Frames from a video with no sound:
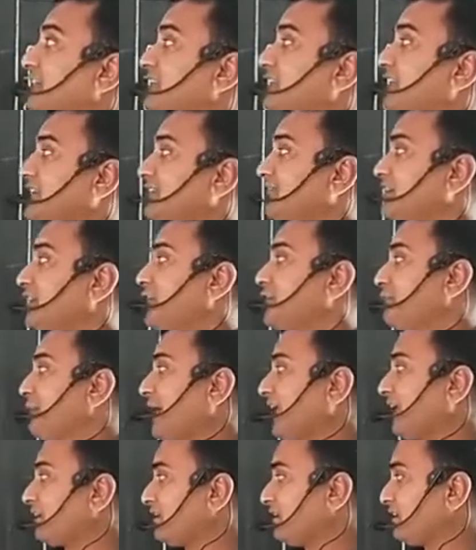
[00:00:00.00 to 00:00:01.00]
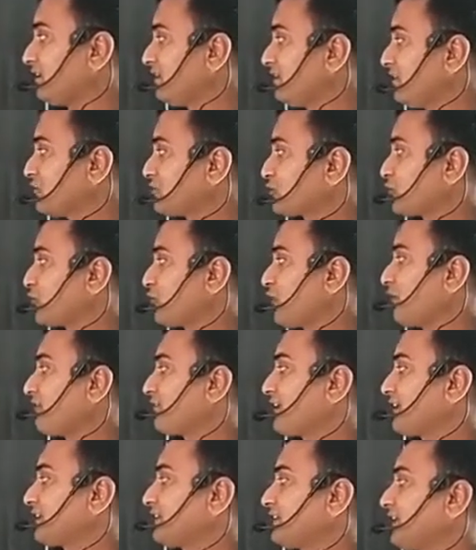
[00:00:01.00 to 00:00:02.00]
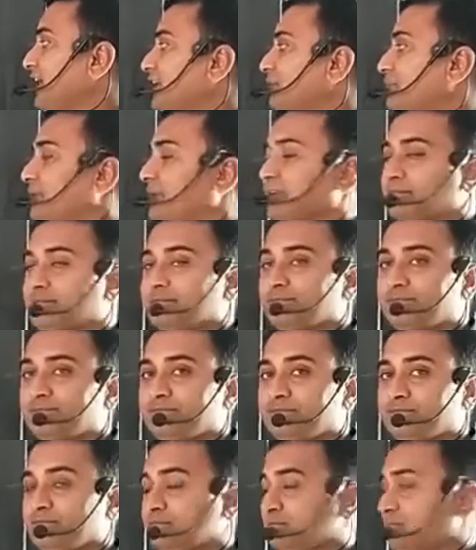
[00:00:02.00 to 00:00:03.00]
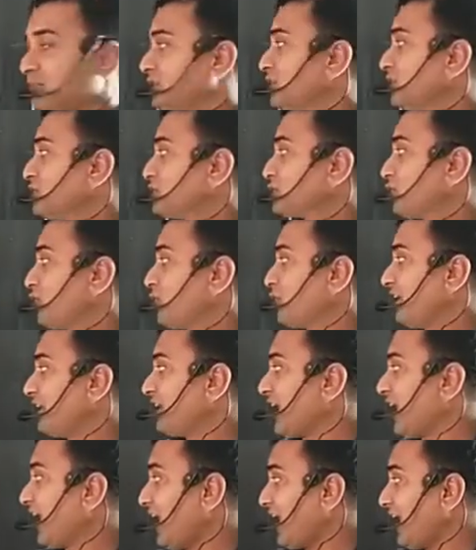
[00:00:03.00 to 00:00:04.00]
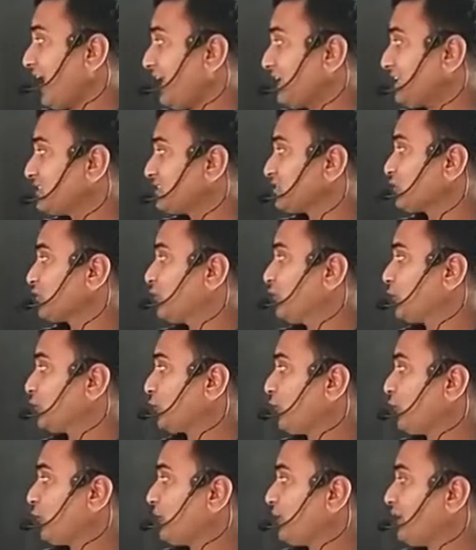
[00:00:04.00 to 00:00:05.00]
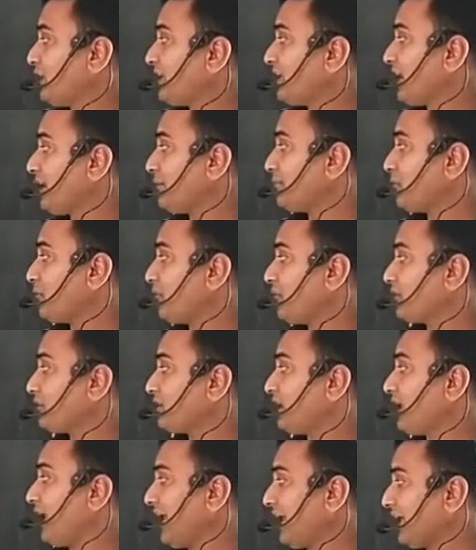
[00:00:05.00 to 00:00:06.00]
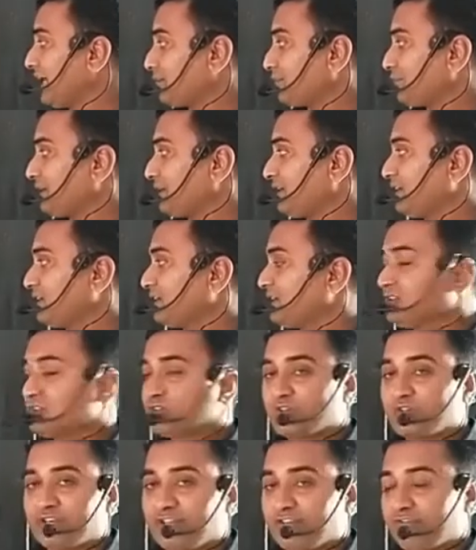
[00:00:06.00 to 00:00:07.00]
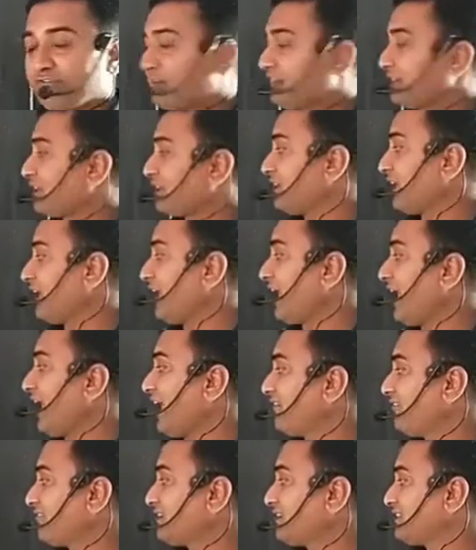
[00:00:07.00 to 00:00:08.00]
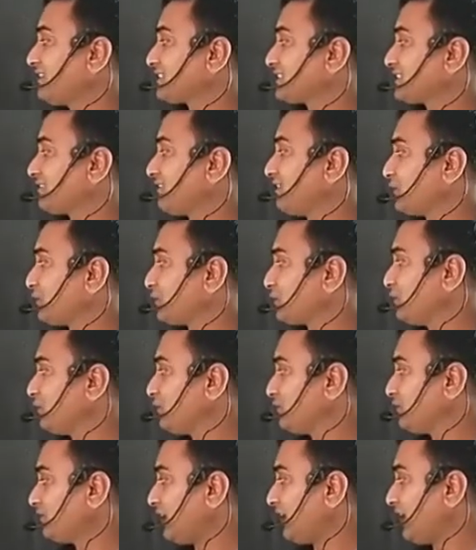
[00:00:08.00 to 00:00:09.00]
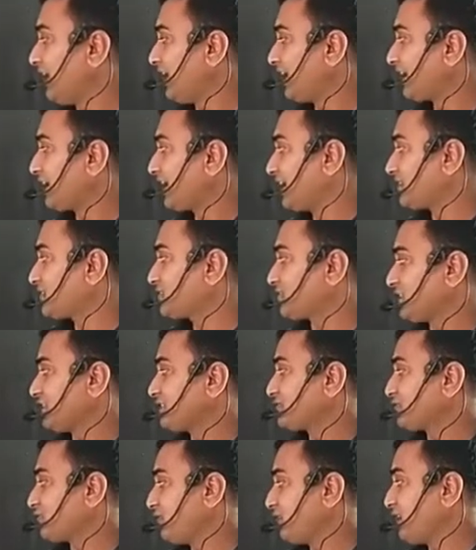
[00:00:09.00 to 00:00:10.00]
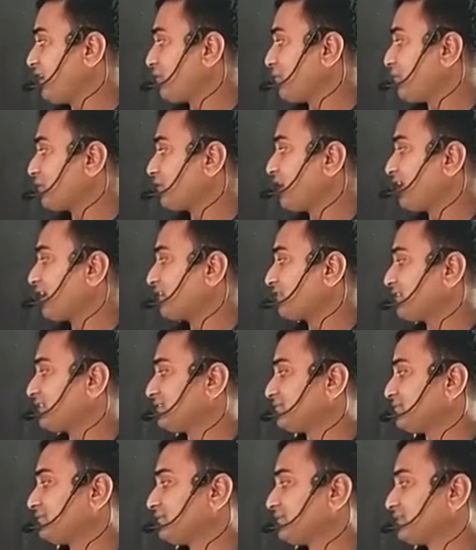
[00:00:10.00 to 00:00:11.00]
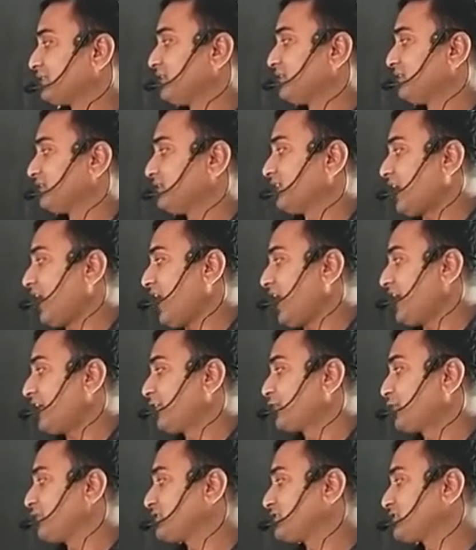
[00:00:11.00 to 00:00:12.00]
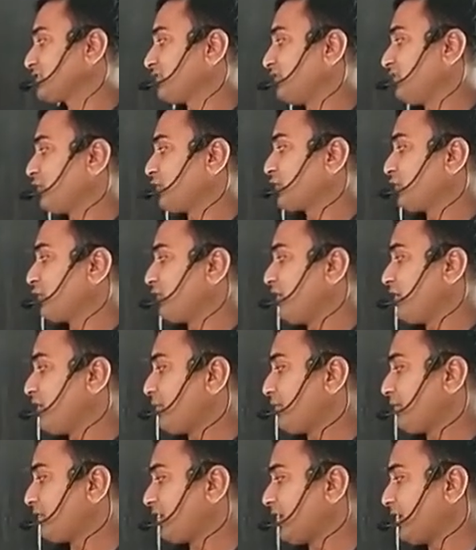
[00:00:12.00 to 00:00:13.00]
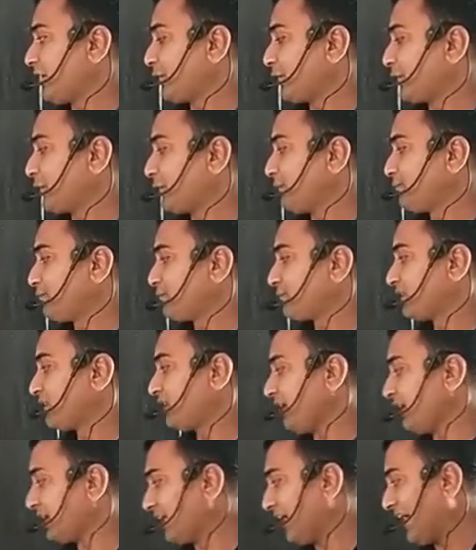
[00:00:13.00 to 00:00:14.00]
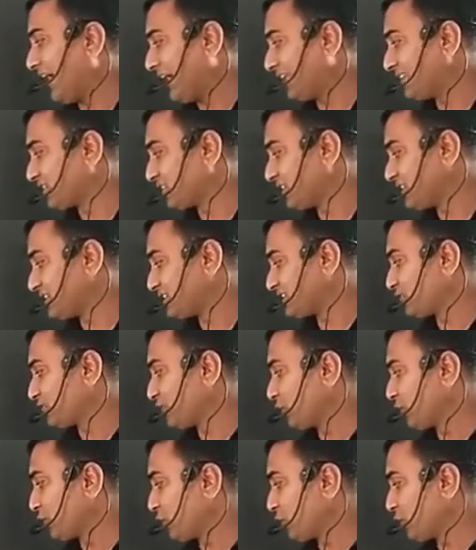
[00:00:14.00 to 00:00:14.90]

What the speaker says: that one in parallel. So we have taken RP. So when I is equal to V upon RP, so definitely I1 is equal to R get changed V upon R1, then I2 is equal to V upon R2, and I3 is equal to